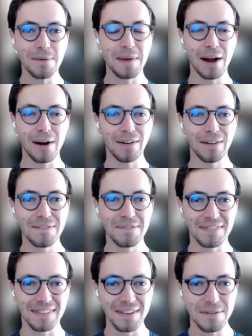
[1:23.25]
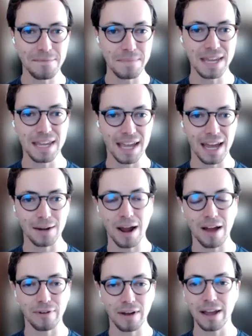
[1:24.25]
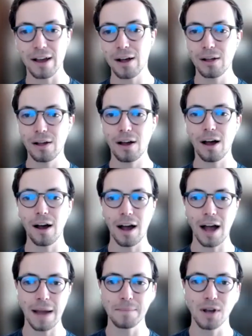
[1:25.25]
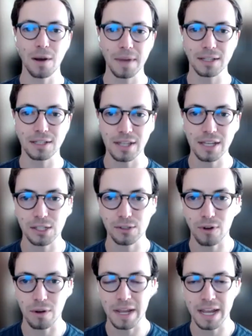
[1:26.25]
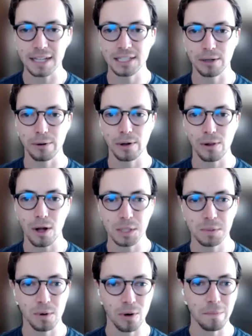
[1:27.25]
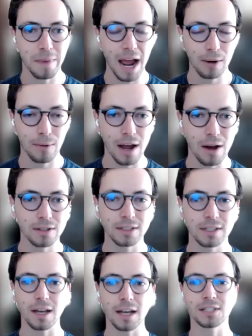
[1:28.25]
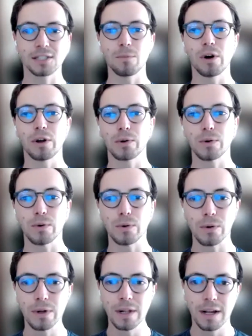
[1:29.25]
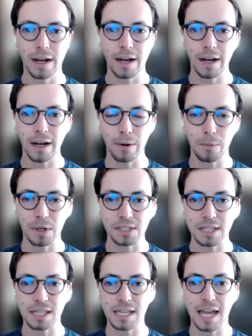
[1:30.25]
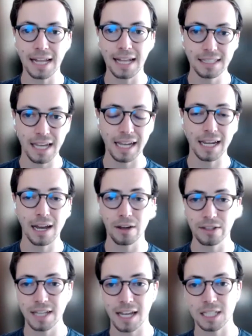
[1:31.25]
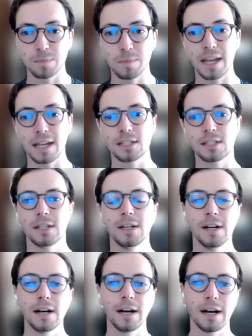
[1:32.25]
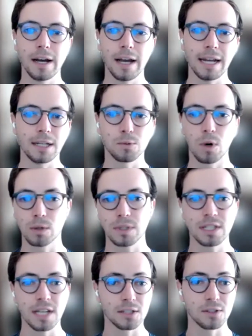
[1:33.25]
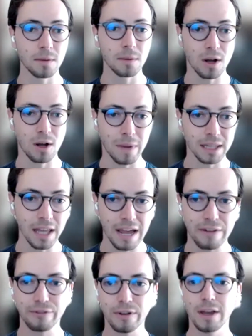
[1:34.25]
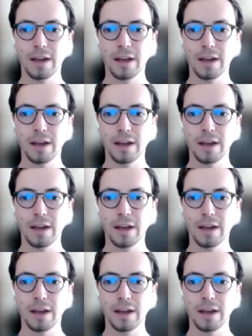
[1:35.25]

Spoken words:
about me and Raphael. I'm coming to this from a serial entrepreneur background, as someone who was in the ed tech, health tech space, and has worked with tech startups all my life.